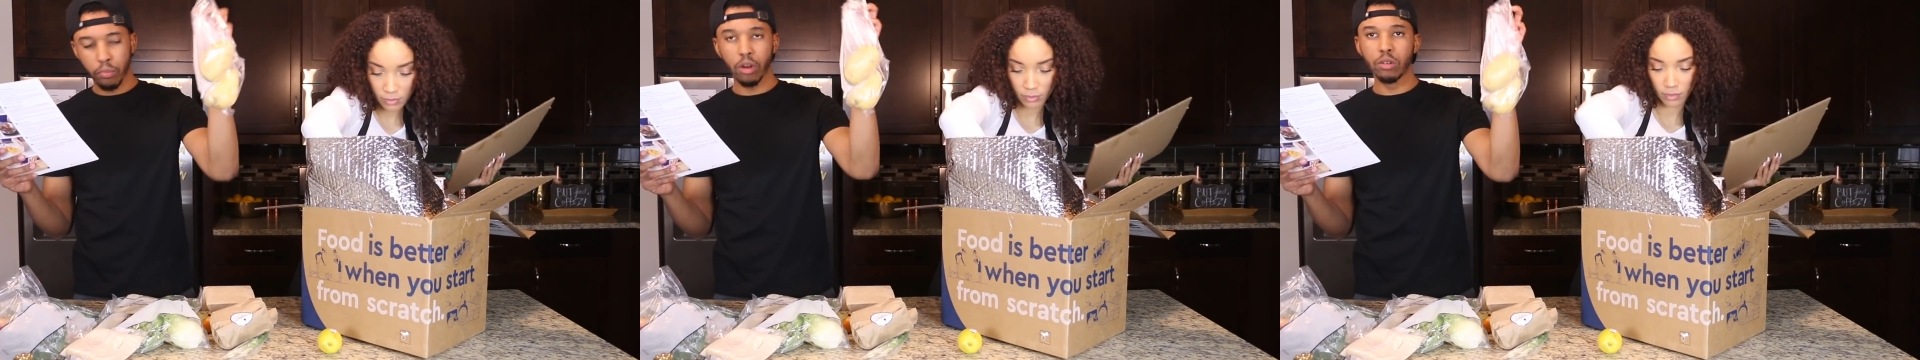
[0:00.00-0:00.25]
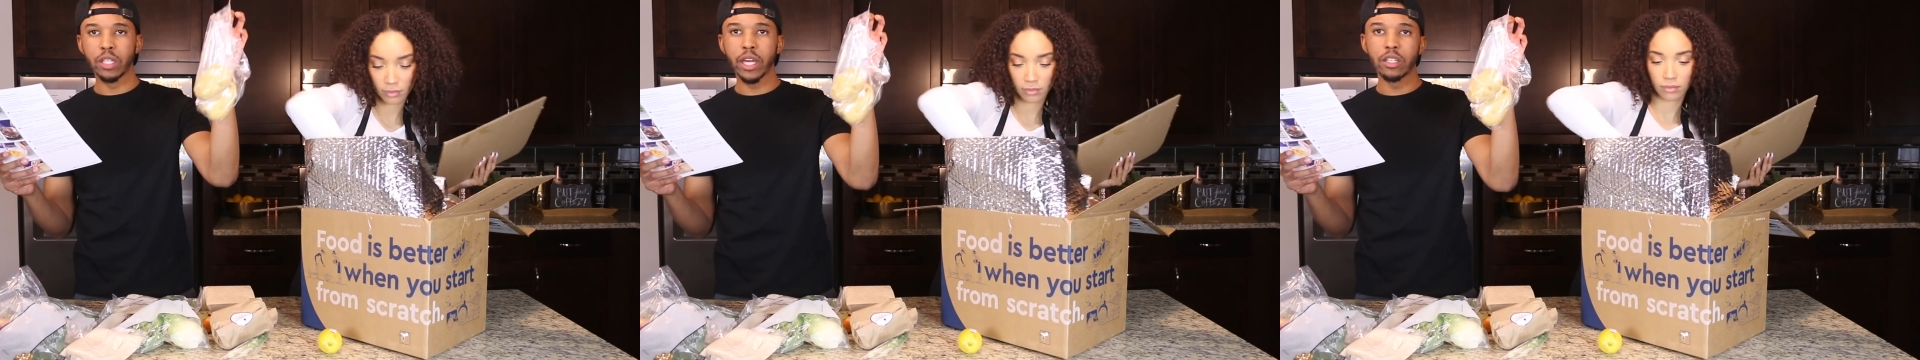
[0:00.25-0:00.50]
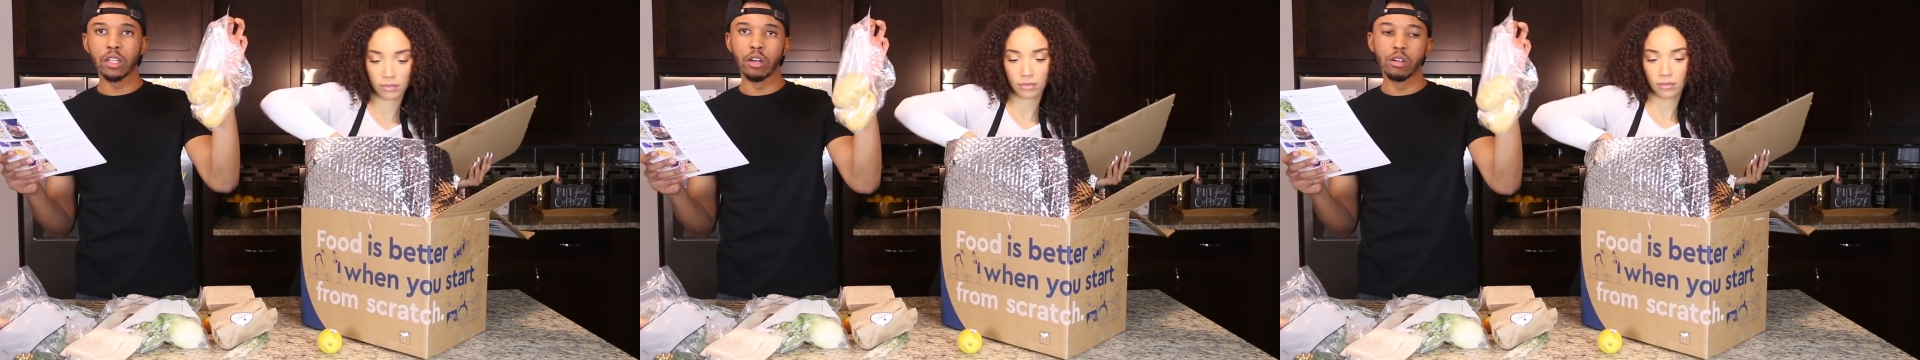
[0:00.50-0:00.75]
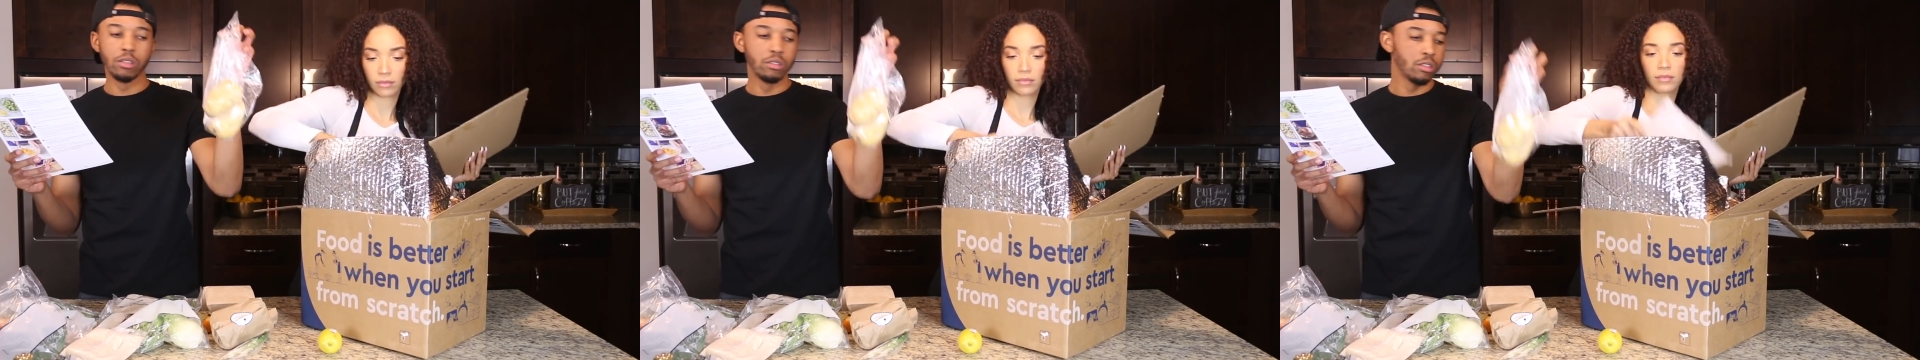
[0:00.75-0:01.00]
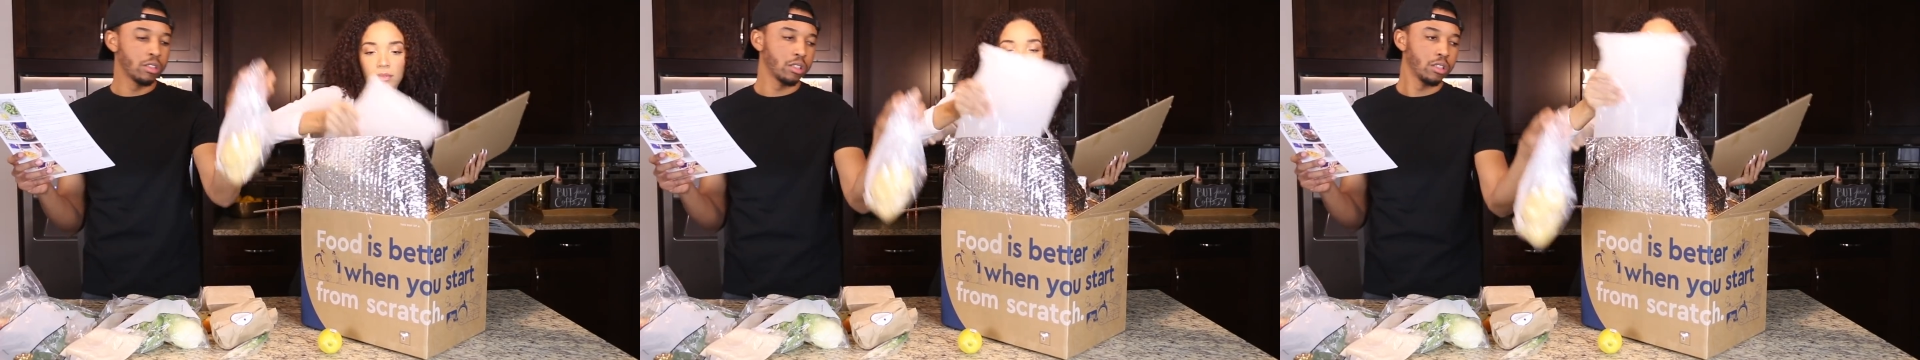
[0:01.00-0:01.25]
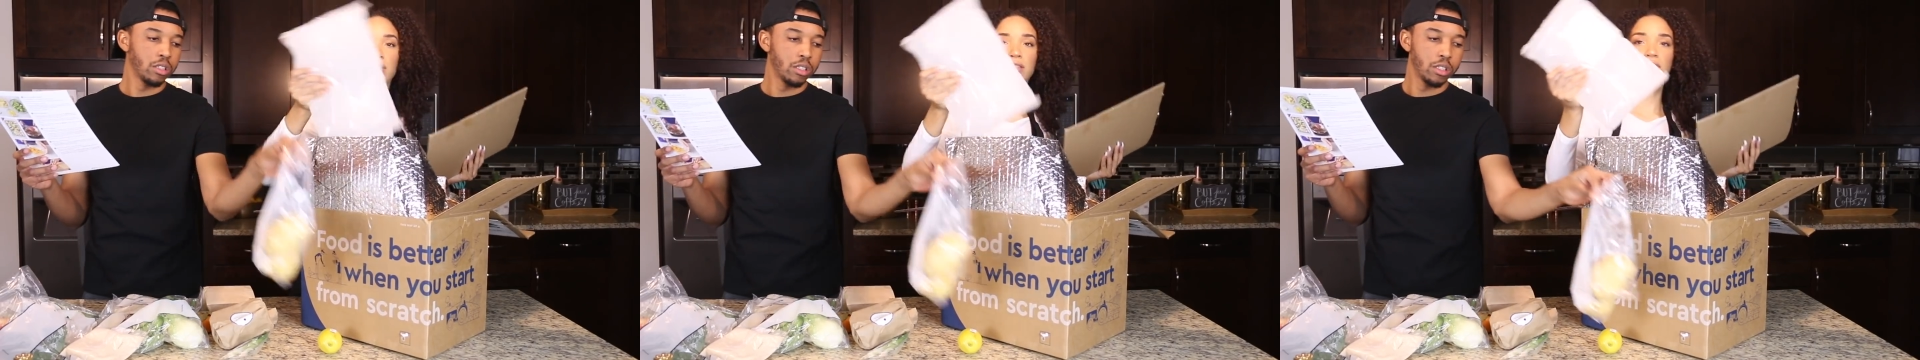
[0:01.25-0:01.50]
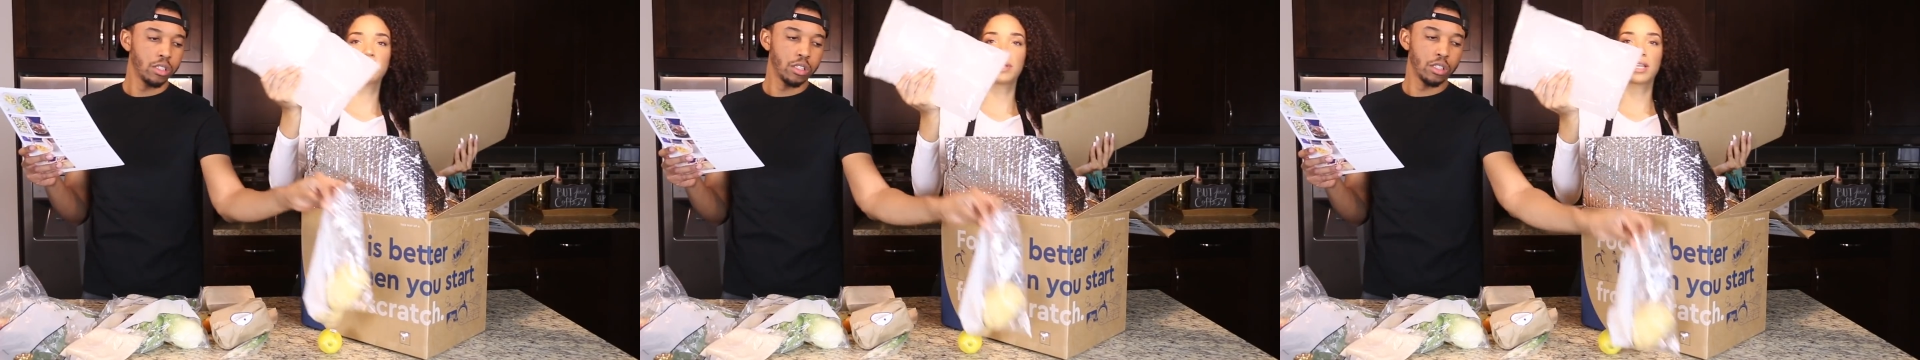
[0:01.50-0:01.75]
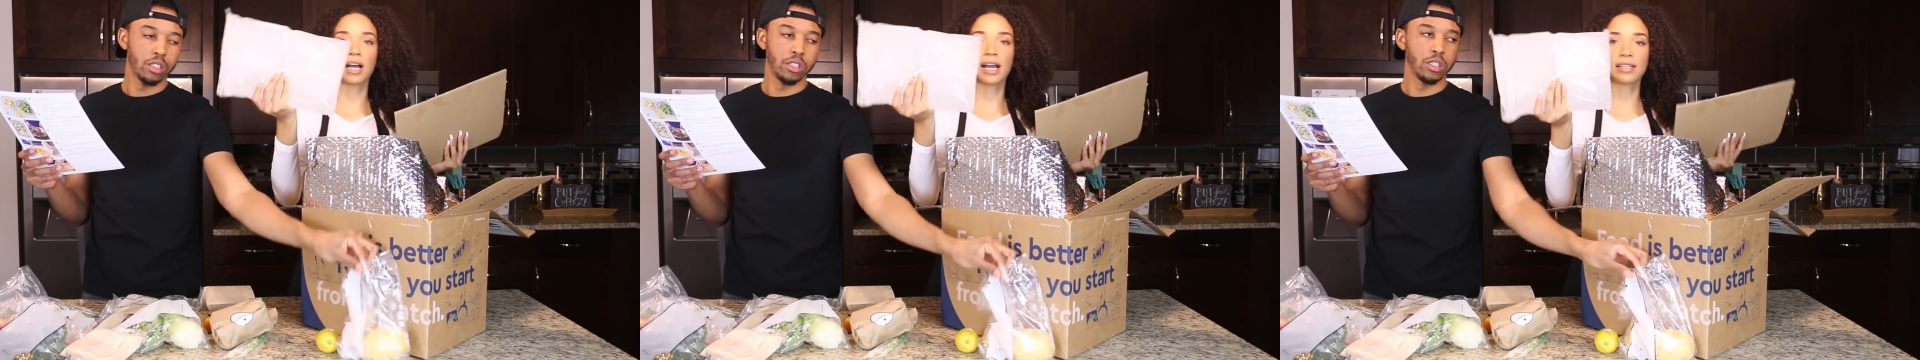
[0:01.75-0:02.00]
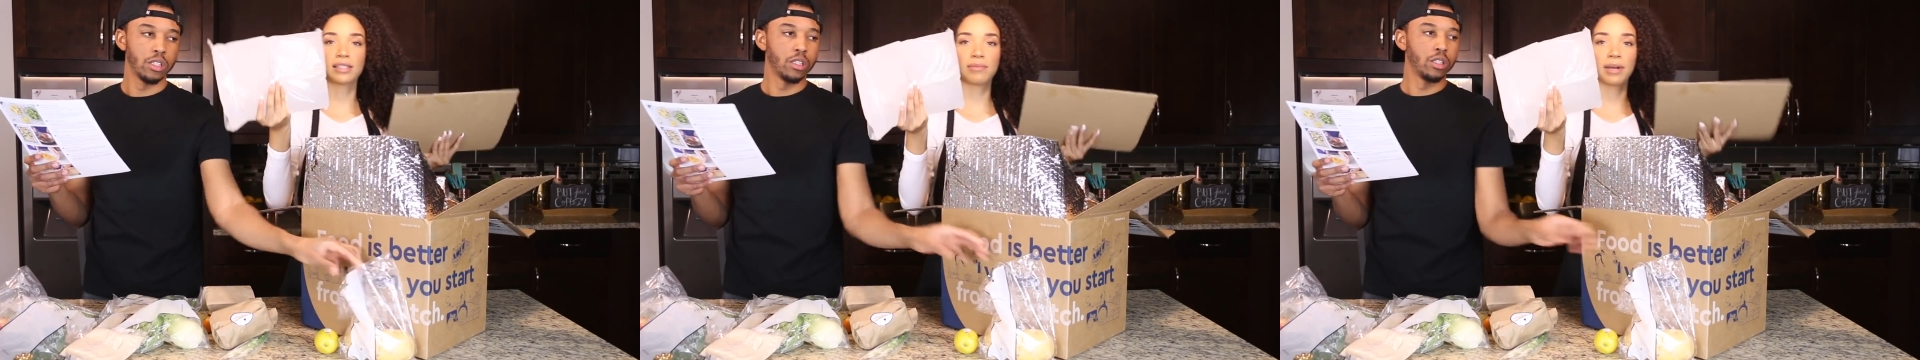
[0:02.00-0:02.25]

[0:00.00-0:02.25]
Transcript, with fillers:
Speaker 1: potatoes.
Speaker 2: So here's the big ice